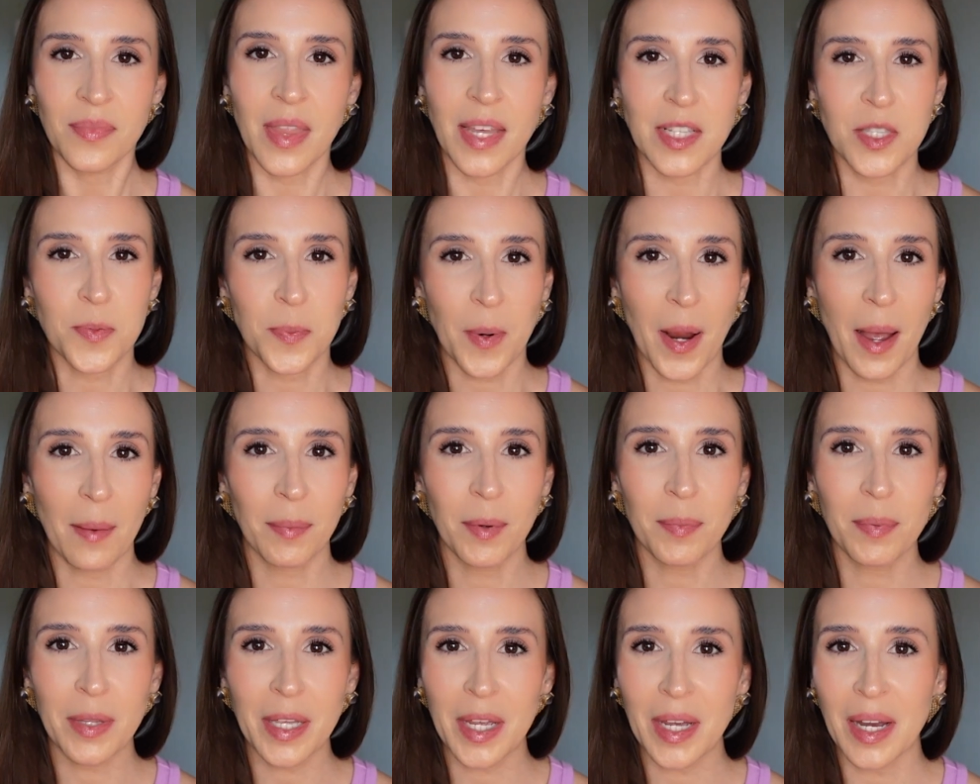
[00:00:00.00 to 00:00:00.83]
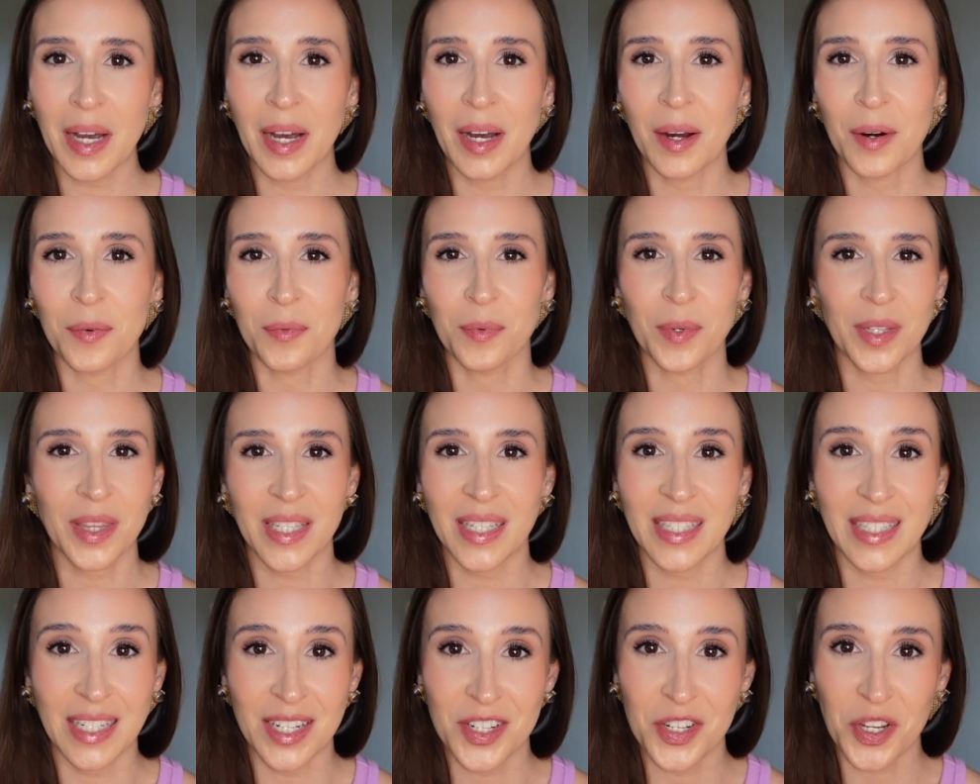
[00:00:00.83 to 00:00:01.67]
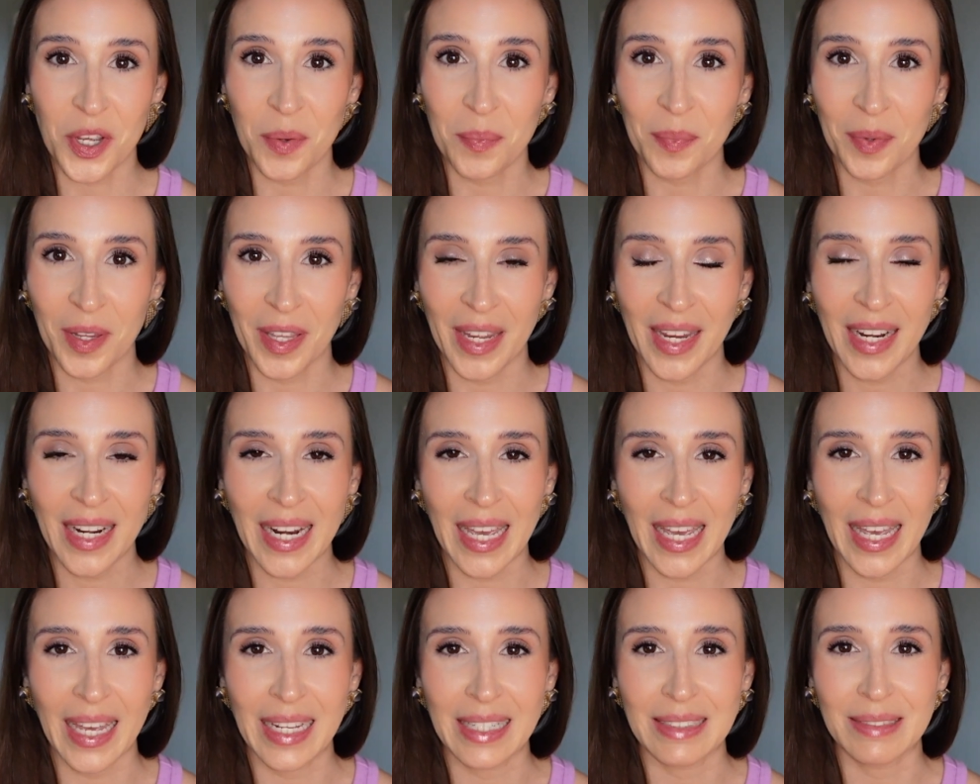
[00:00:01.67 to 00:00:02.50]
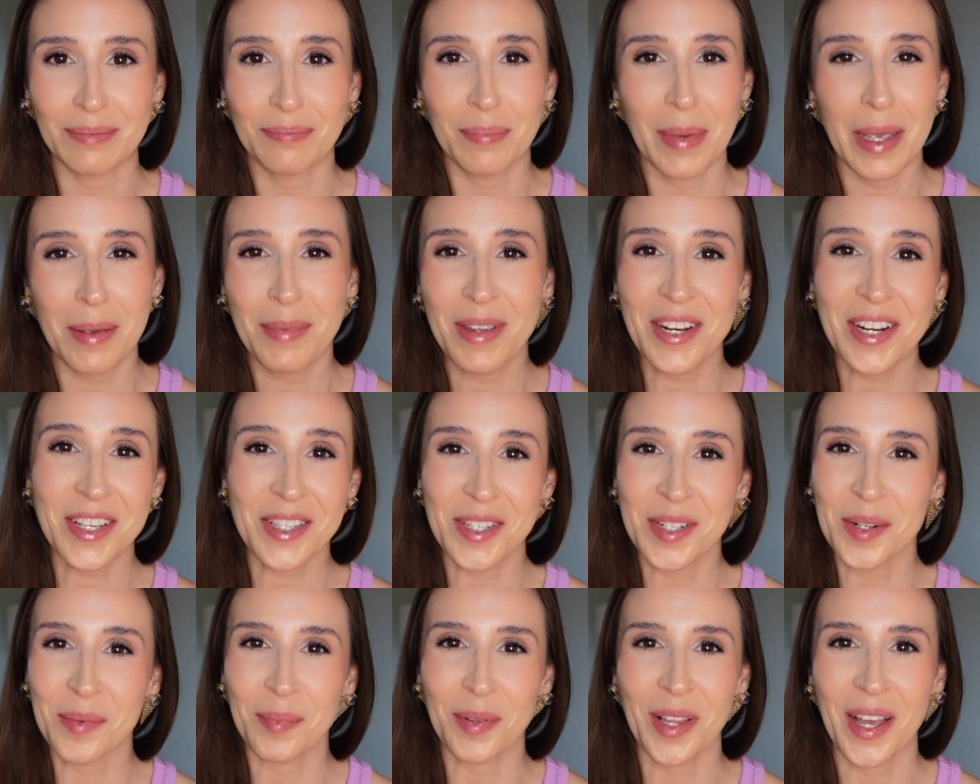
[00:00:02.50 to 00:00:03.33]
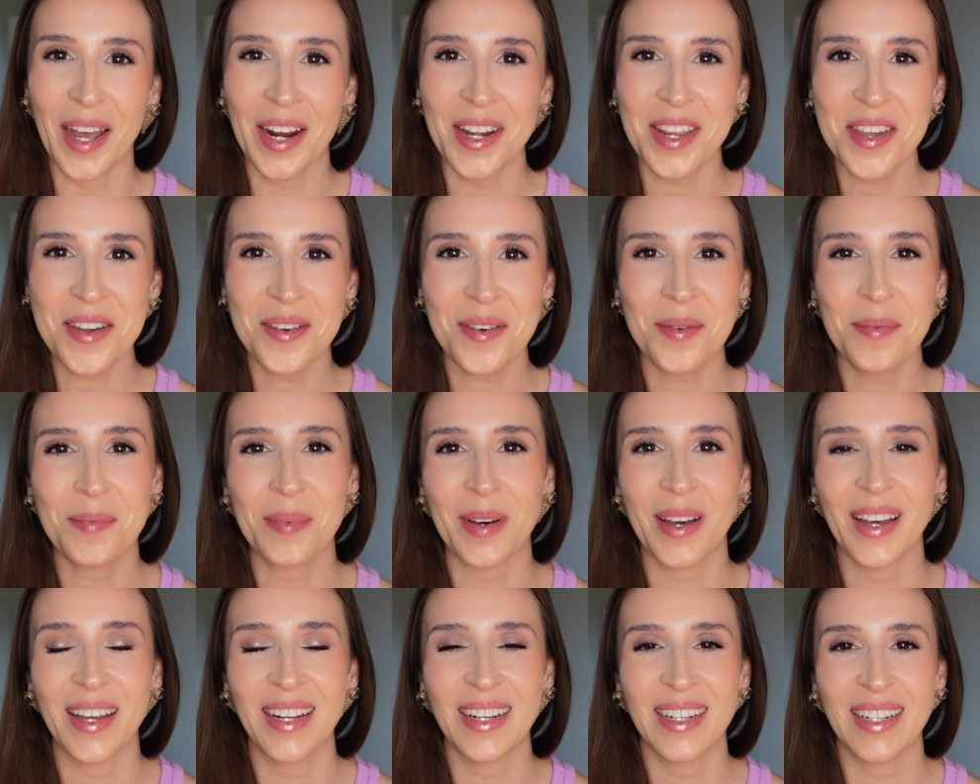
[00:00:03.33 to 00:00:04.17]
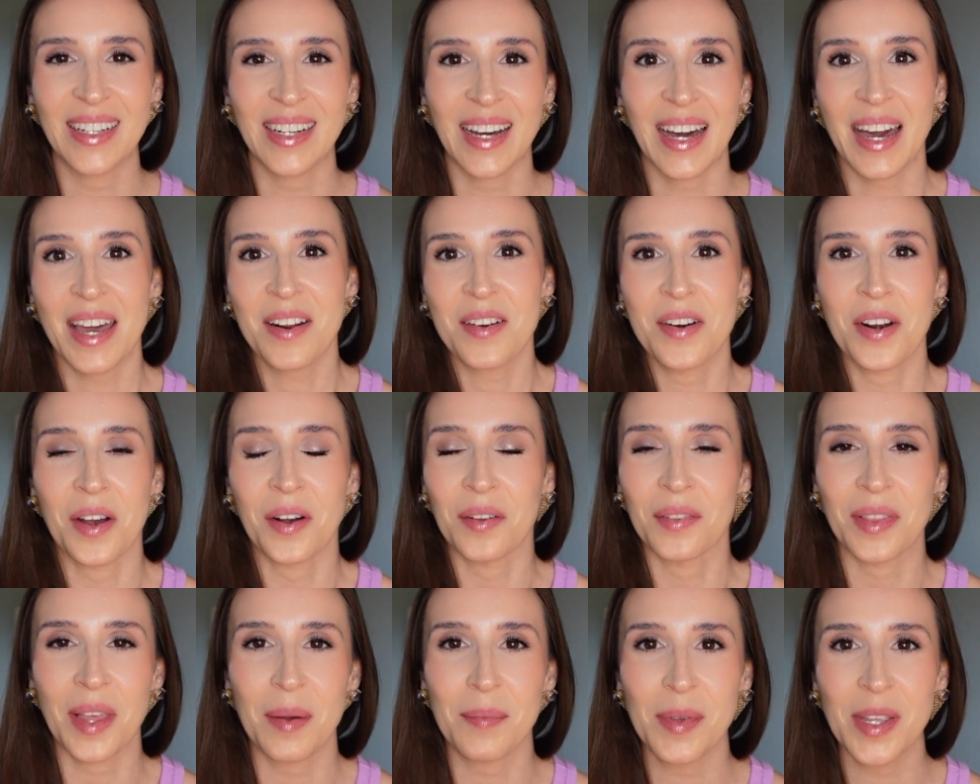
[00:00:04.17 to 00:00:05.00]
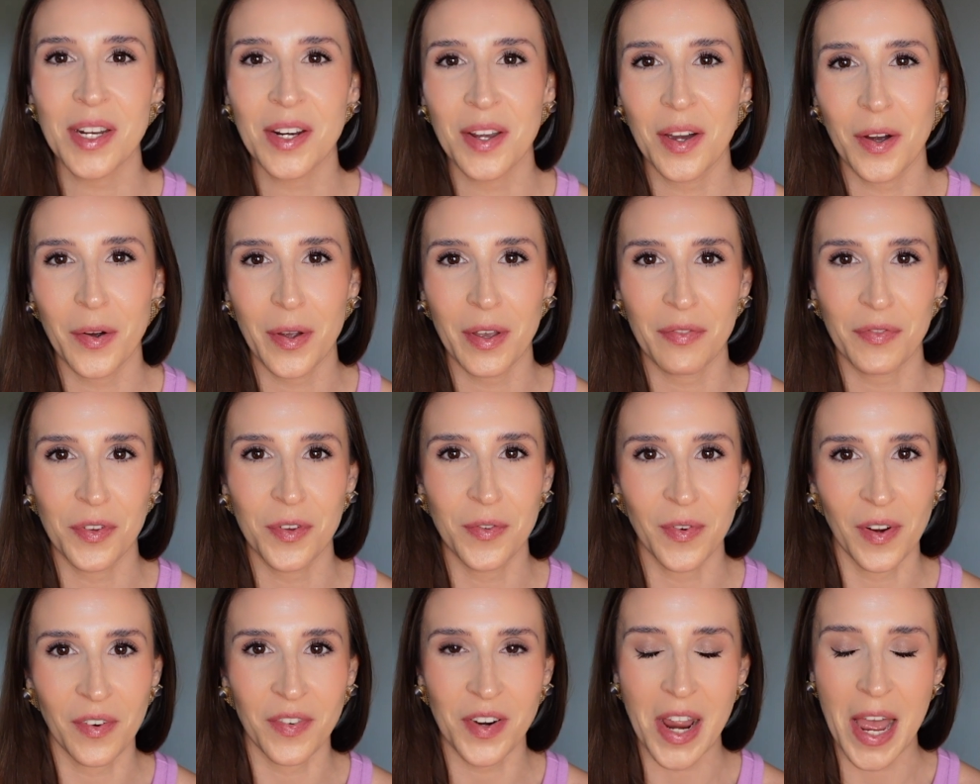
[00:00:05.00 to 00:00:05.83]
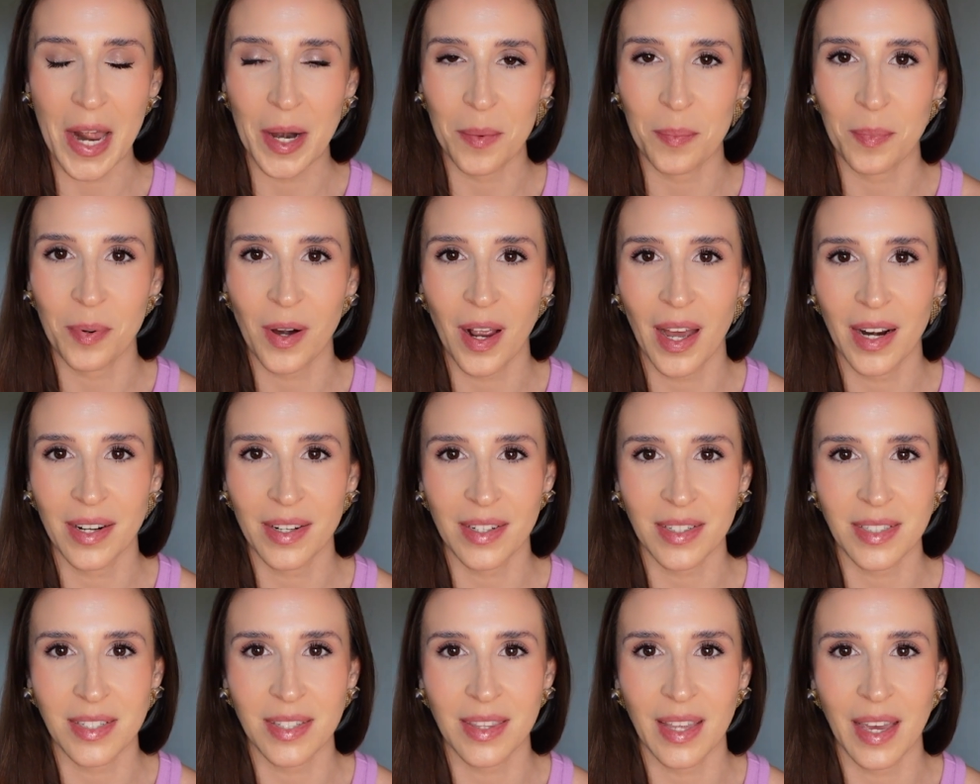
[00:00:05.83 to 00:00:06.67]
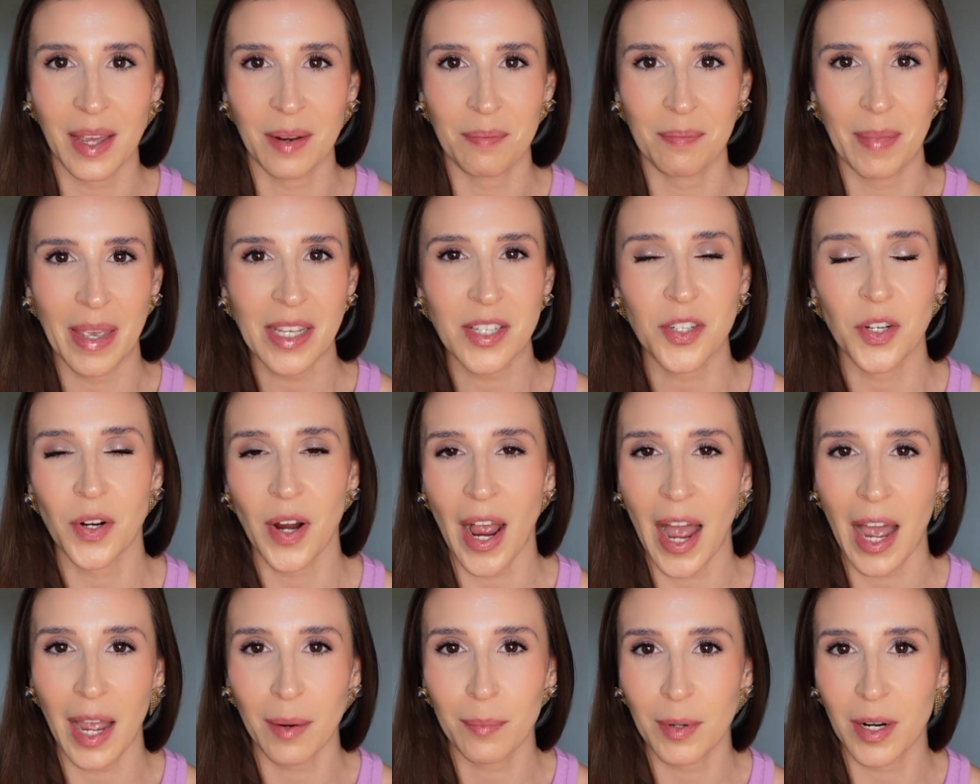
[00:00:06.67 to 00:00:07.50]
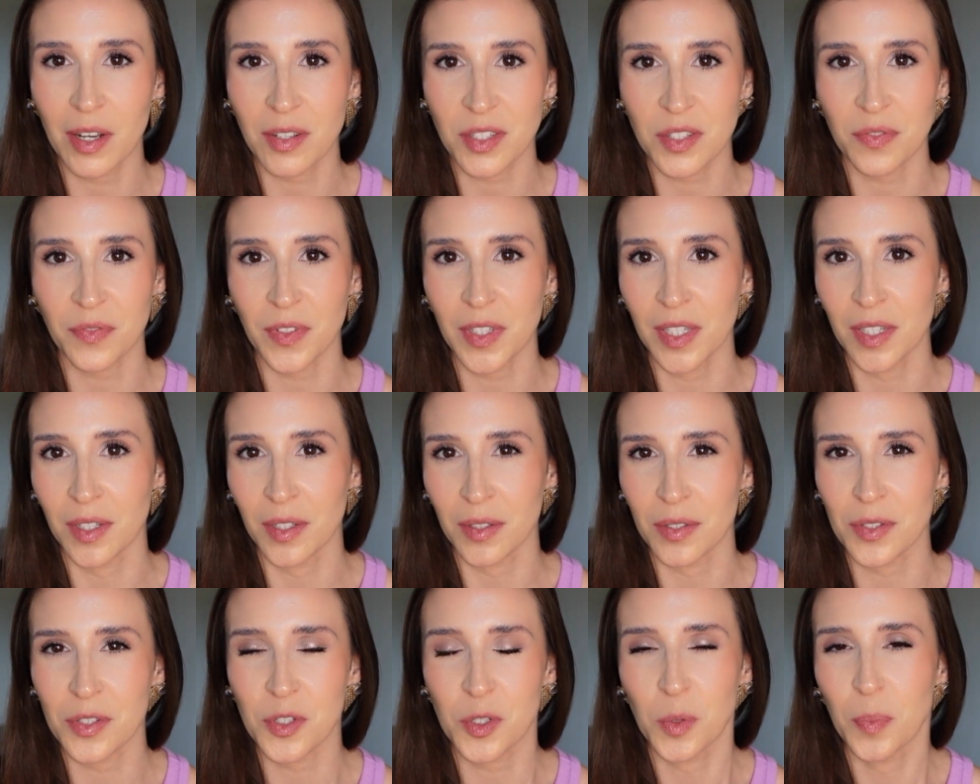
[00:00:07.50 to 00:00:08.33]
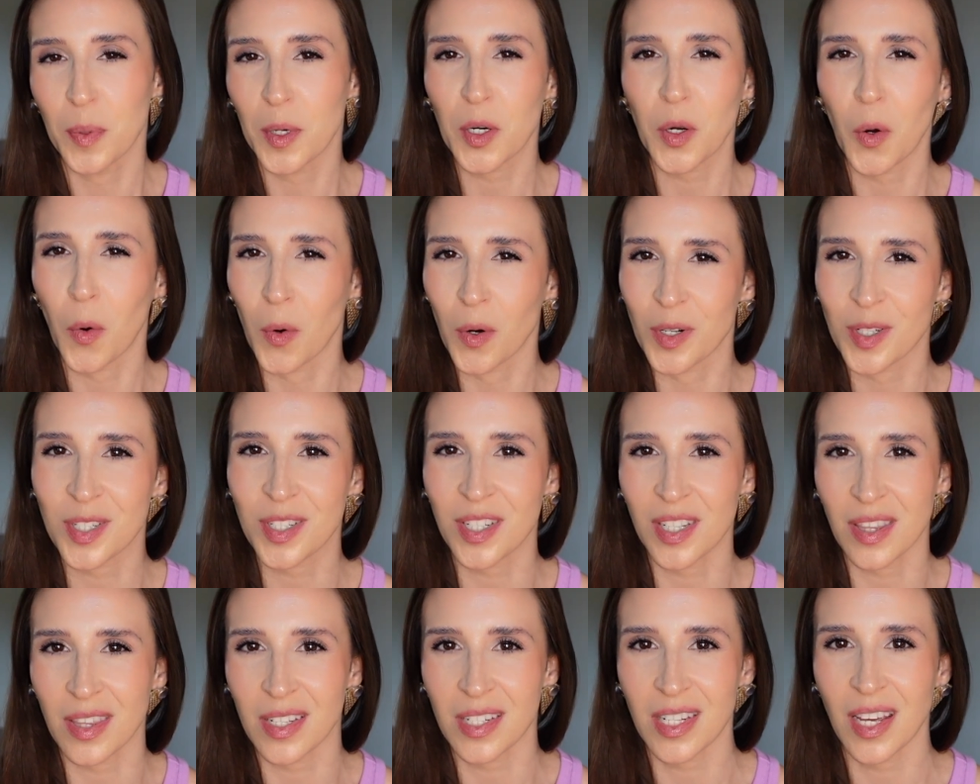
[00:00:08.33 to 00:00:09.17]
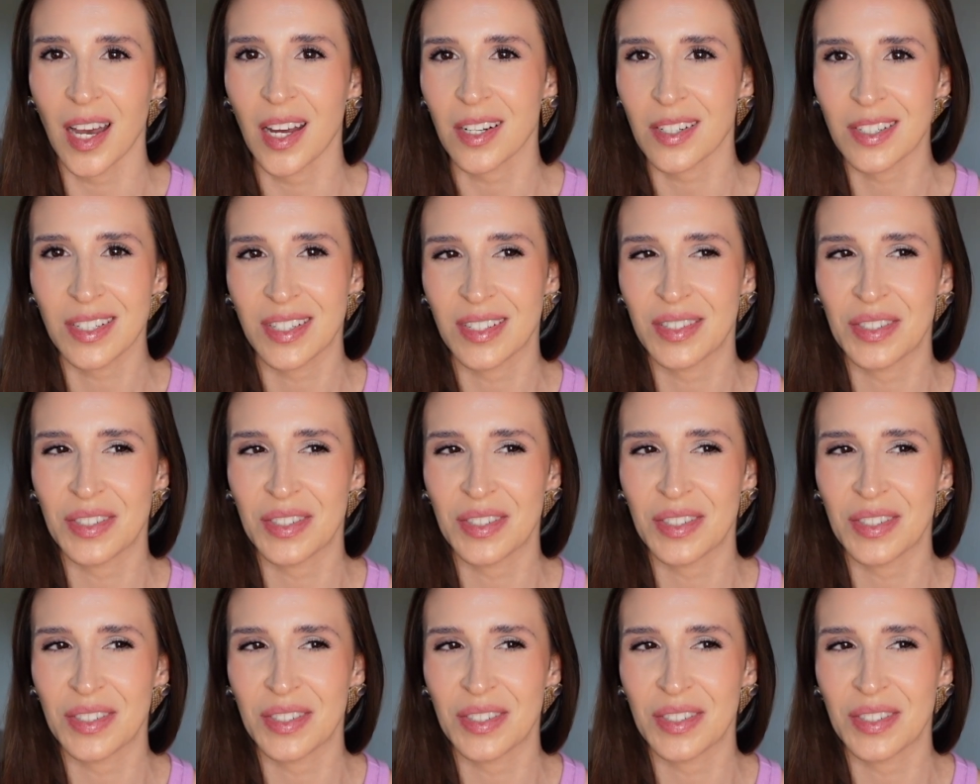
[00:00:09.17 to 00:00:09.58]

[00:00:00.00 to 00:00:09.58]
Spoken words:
That's probably a really niche complaint and maybe doesn't apply to you, but I don't know. Let me know if you've ever had a product that makes your eyebrows feel super coarse to the touch.